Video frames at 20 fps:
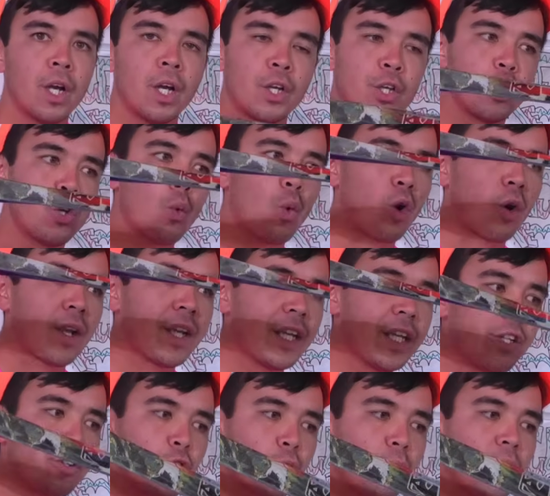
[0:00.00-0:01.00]
You are
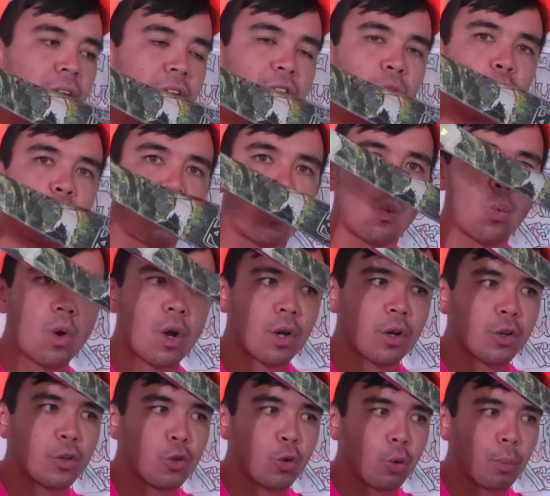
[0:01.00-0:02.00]
interacting with the
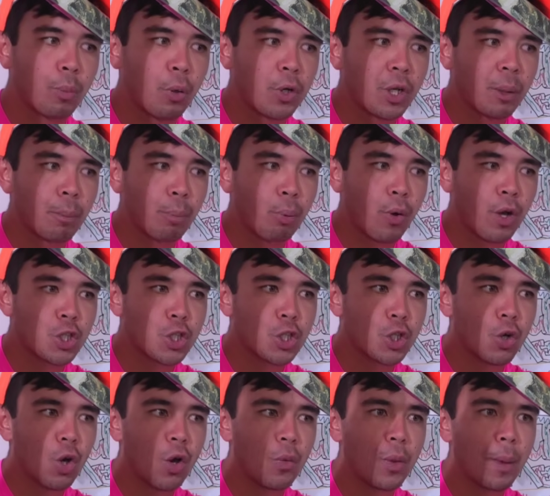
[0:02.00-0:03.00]
water, you're putting
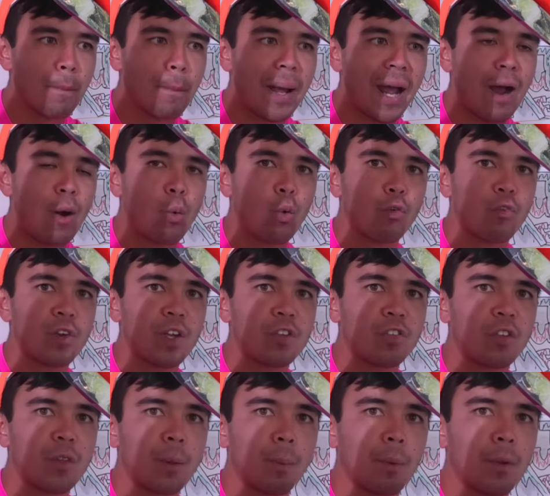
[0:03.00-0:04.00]
pressure on the power
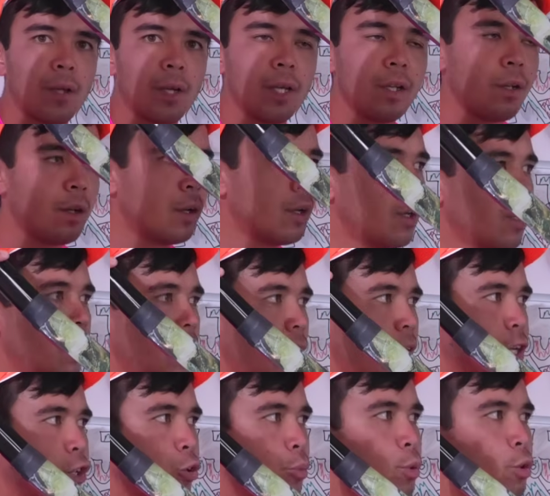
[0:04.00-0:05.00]
face of the blade,
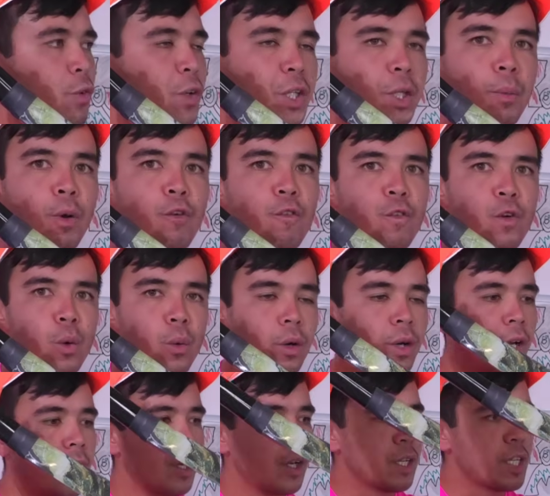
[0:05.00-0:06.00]
and you're moving the boat forward.
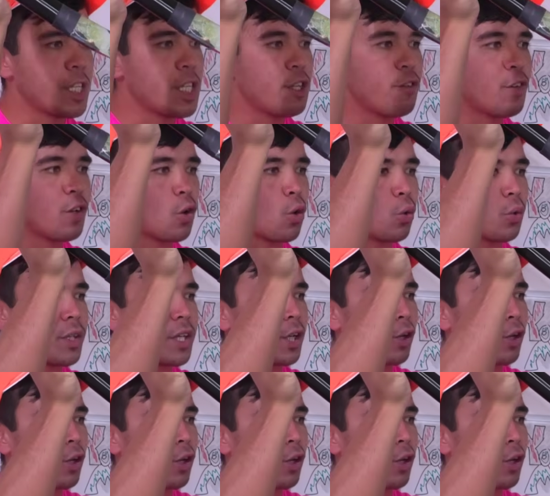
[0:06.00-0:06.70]
Even only